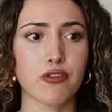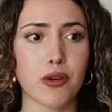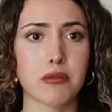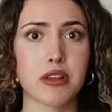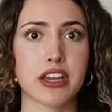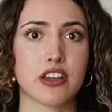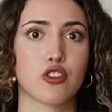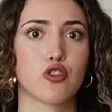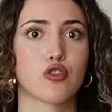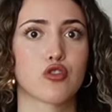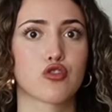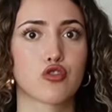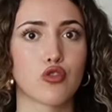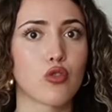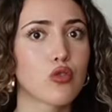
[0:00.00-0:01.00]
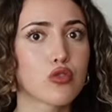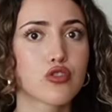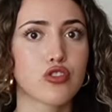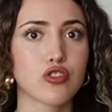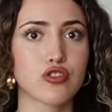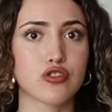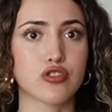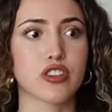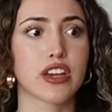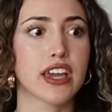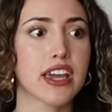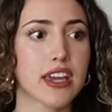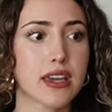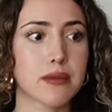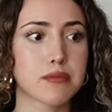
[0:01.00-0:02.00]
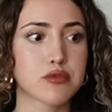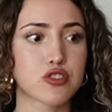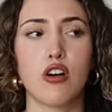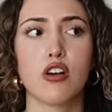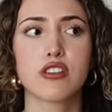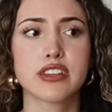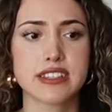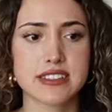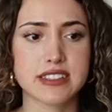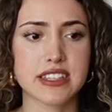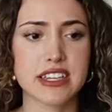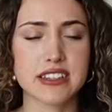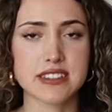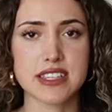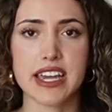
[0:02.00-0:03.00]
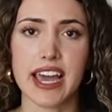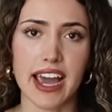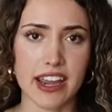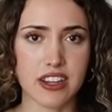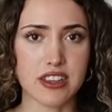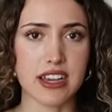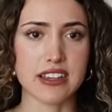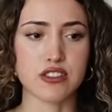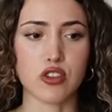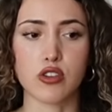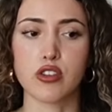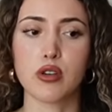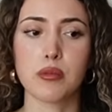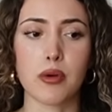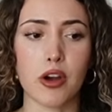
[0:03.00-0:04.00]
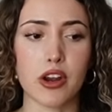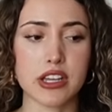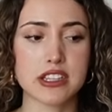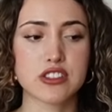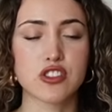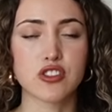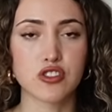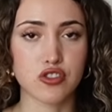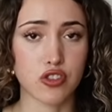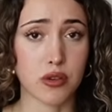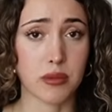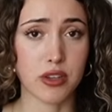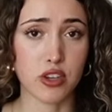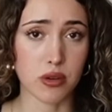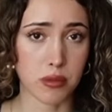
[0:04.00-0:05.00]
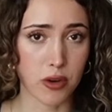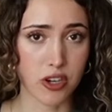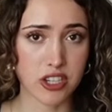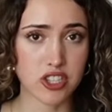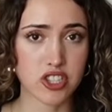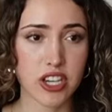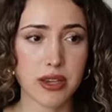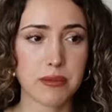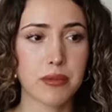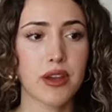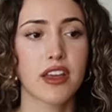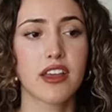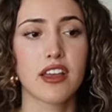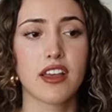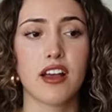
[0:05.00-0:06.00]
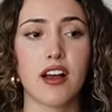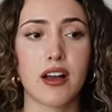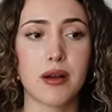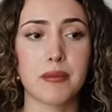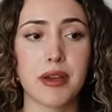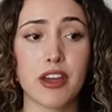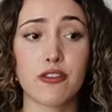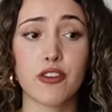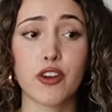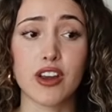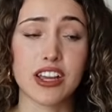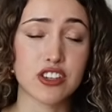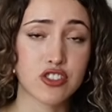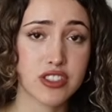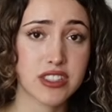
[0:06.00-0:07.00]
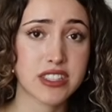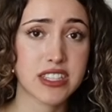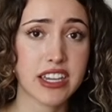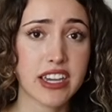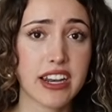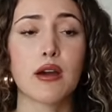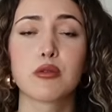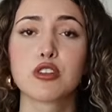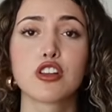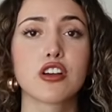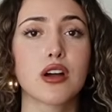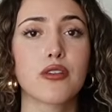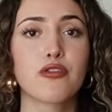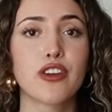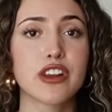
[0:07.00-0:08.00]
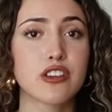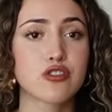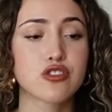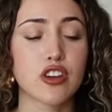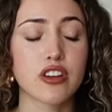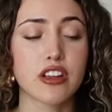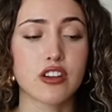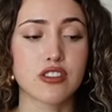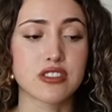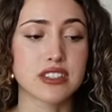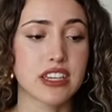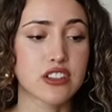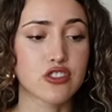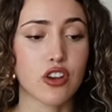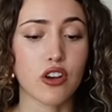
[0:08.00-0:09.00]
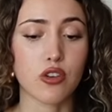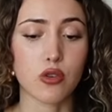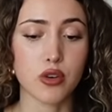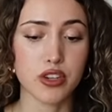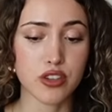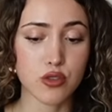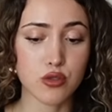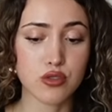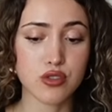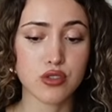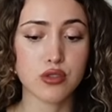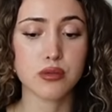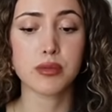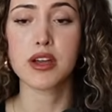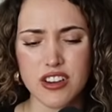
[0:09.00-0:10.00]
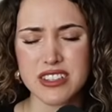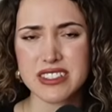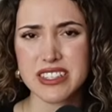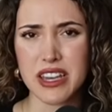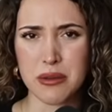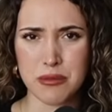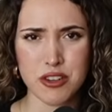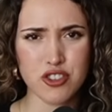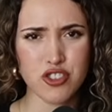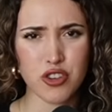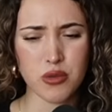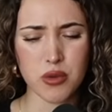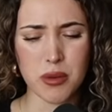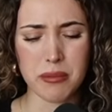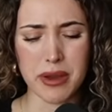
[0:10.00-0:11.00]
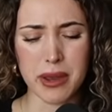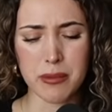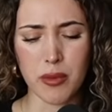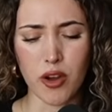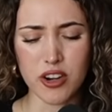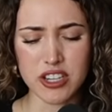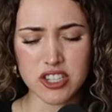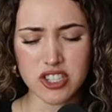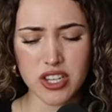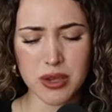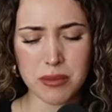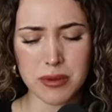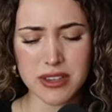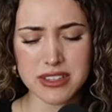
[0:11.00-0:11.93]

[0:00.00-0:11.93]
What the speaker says: from like your shoulders, your hips, all these things they analyze on your body to determine your body shape. If you're interested, I would look up videos on it on TikTok or YouTube. Honestly, I'm not sure what my body shape